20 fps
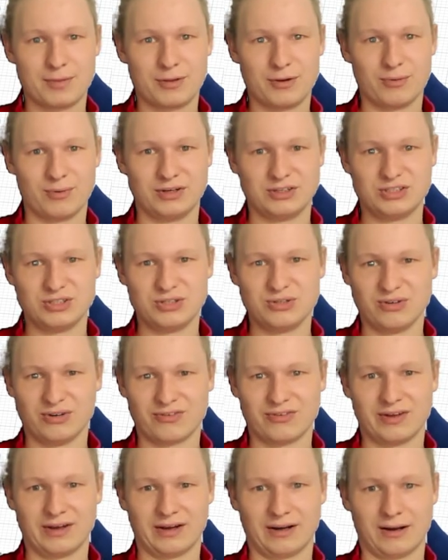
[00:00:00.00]
want to do your
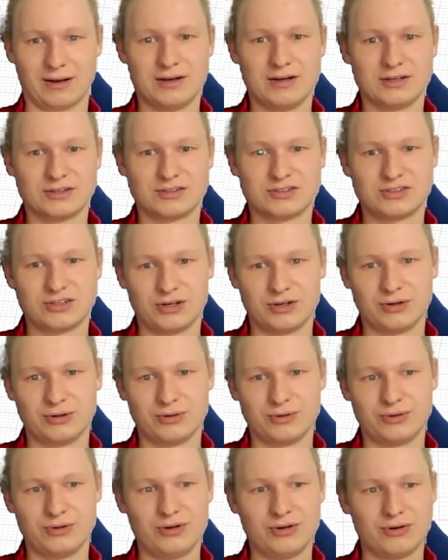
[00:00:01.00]
thing. So
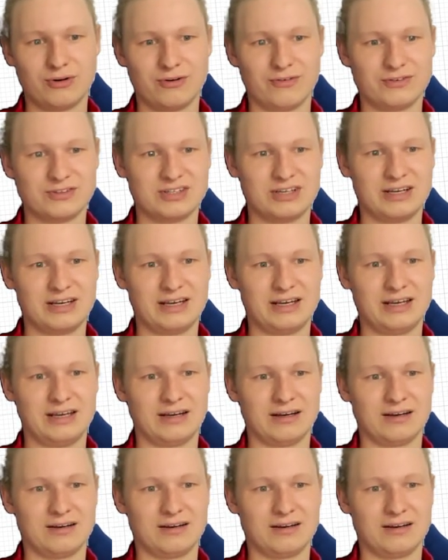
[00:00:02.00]
you can obviously